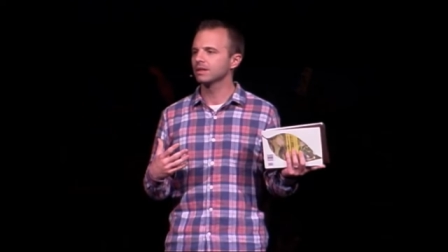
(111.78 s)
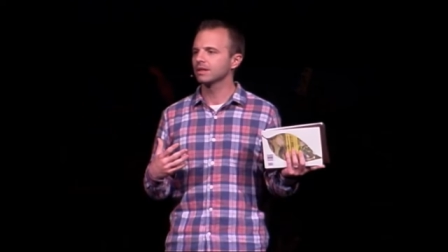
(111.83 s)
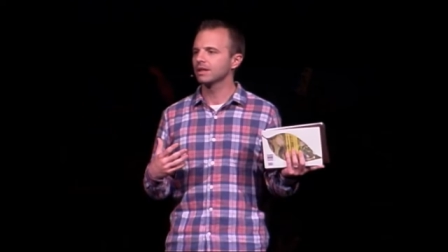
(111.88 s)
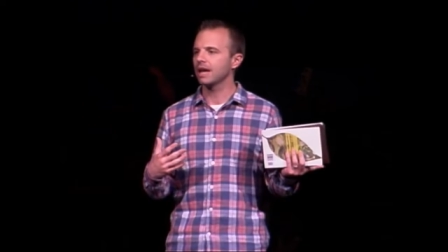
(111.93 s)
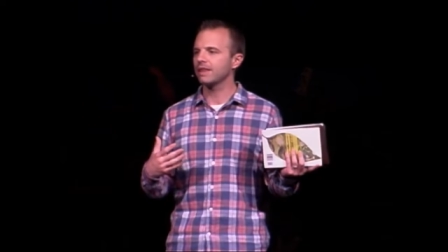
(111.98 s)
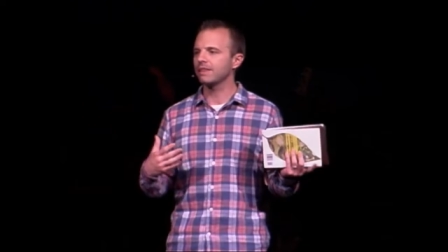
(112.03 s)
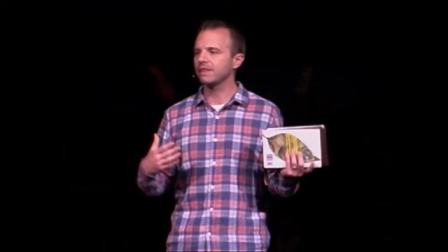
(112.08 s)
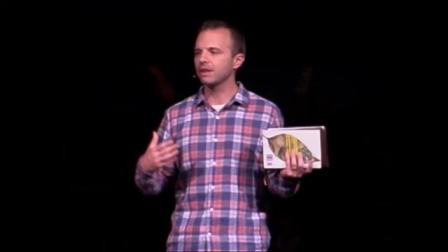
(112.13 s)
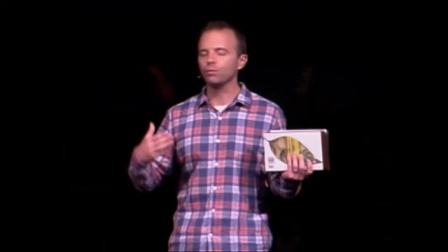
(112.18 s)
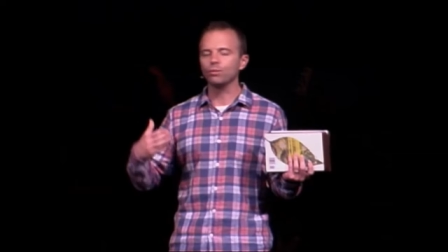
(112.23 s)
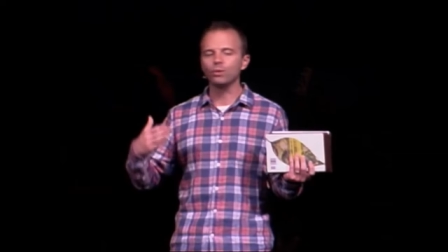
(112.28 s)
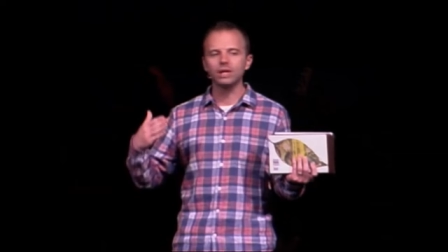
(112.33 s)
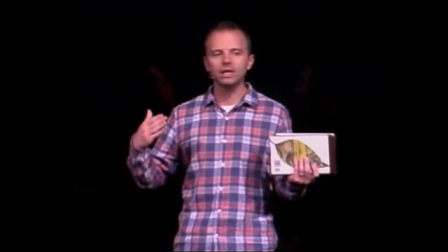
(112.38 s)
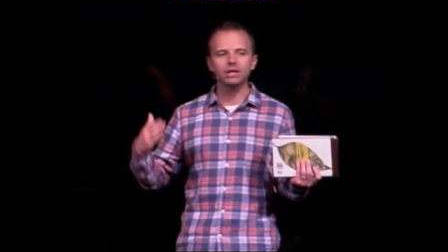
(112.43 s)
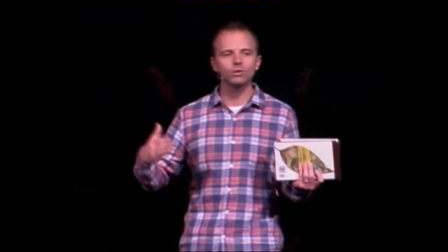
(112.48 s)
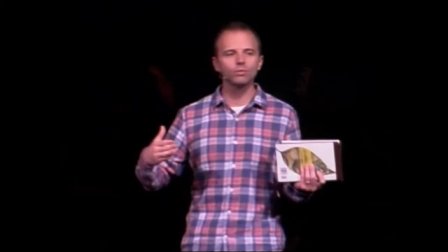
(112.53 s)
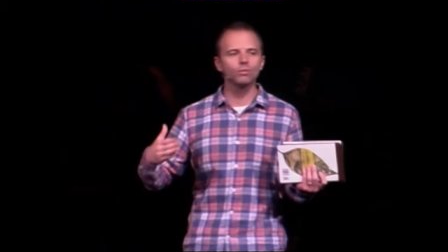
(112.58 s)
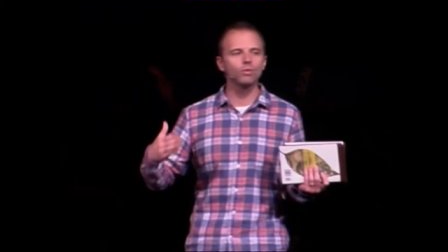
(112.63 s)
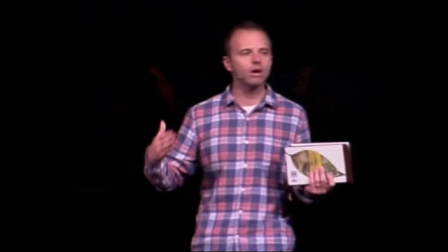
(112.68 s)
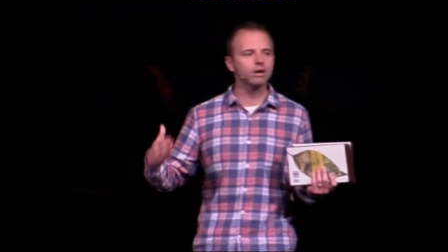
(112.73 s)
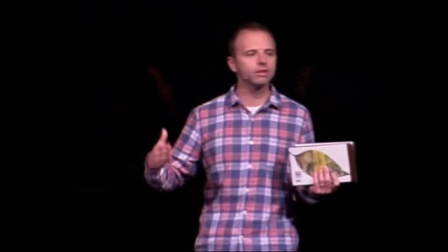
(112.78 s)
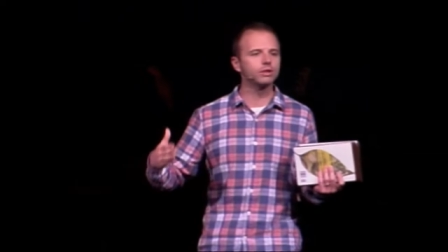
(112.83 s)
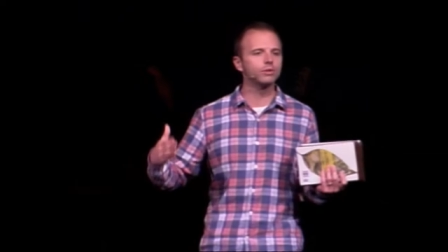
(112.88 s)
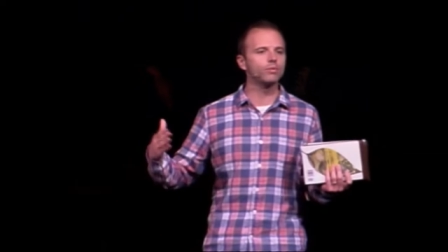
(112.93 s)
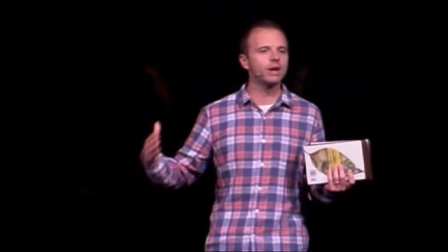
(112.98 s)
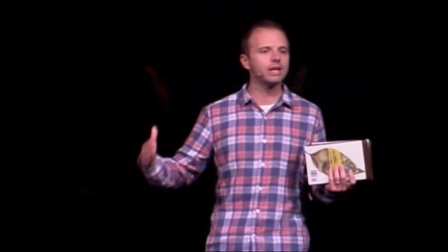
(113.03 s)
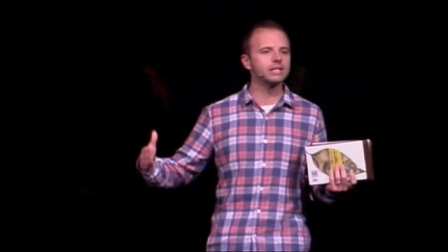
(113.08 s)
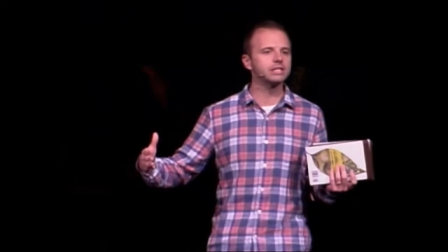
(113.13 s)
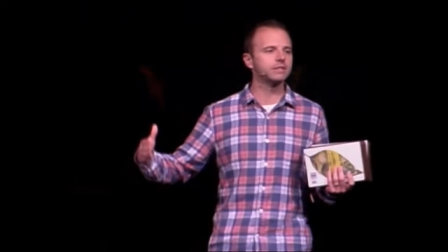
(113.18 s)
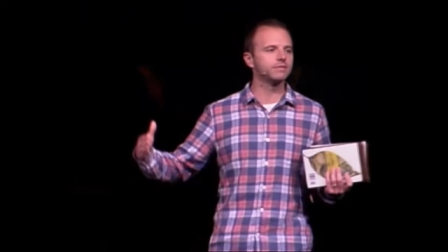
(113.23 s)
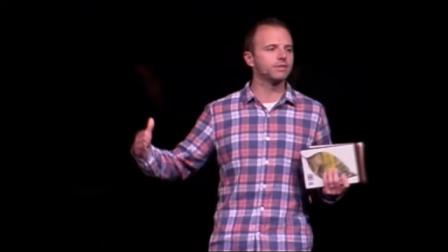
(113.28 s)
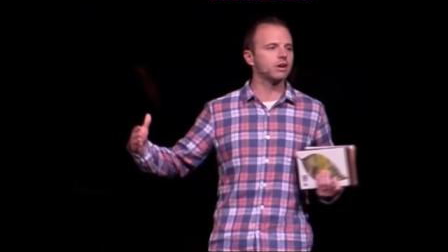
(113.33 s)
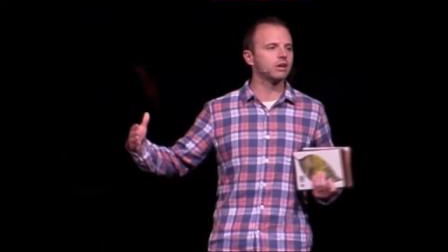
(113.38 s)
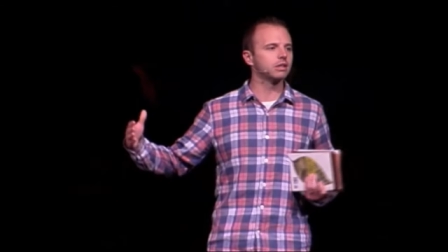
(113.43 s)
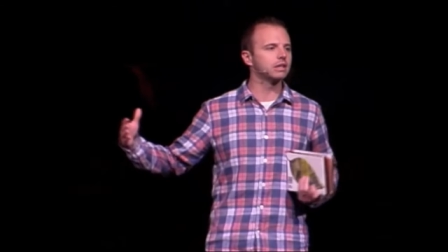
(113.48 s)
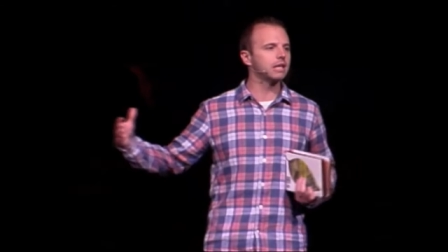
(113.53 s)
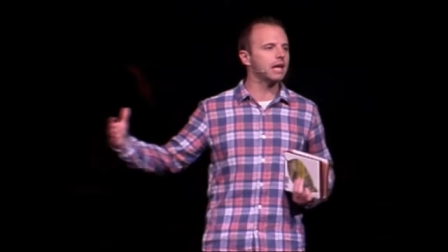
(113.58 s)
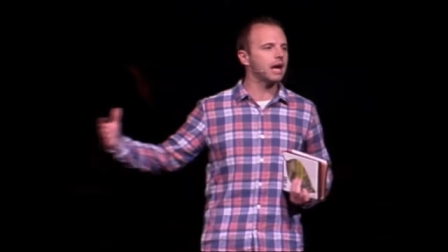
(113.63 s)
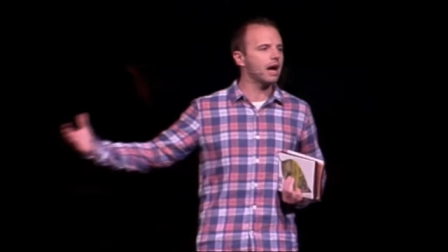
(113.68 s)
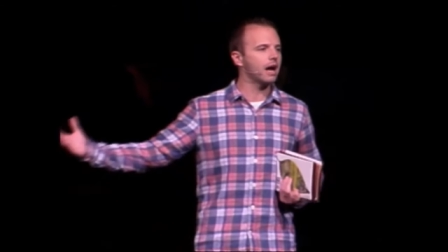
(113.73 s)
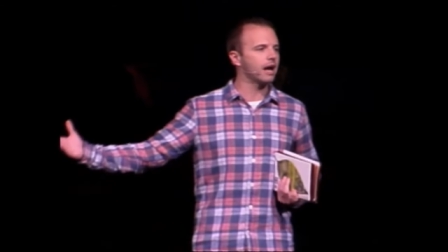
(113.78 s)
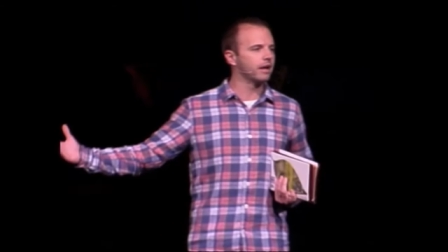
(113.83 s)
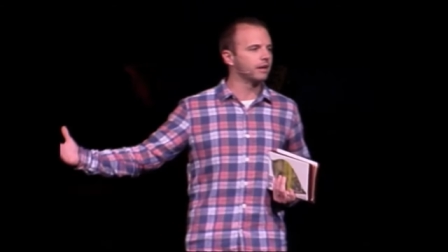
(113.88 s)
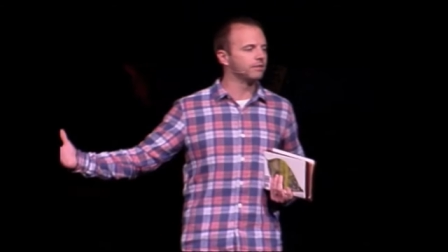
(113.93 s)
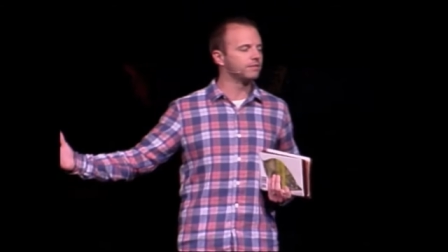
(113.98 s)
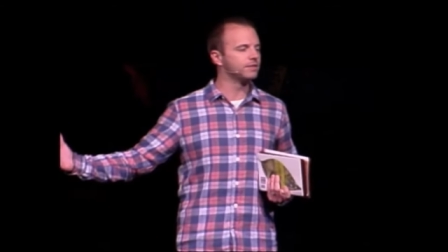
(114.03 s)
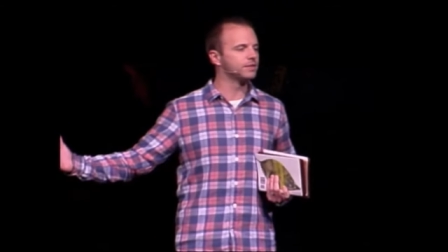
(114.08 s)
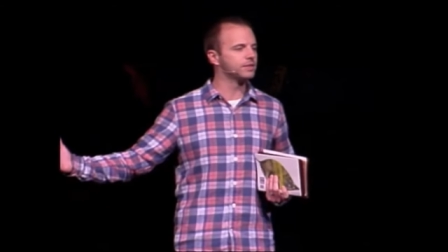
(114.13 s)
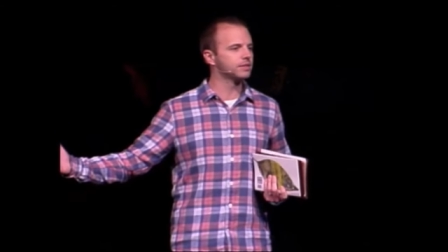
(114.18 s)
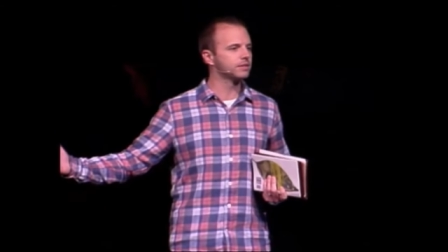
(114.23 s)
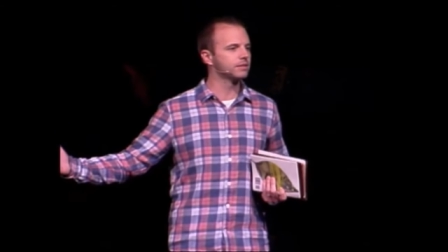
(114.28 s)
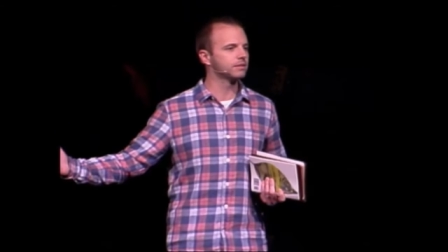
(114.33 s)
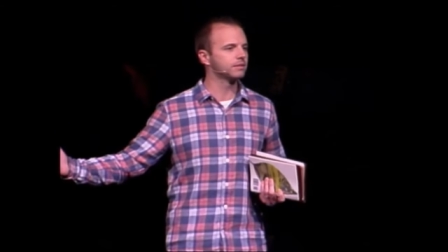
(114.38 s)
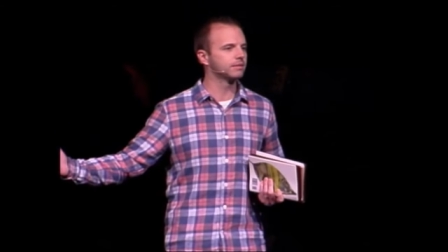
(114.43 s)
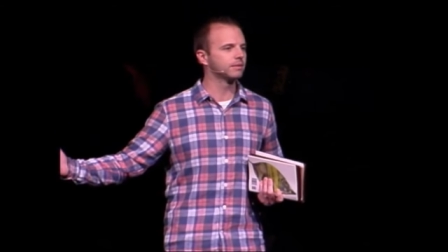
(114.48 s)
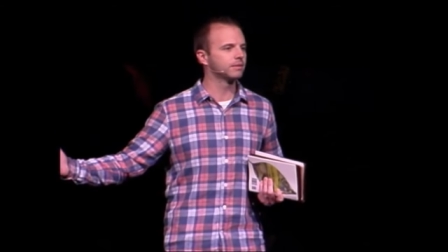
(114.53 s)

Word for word: and that we can walk the rest of our lives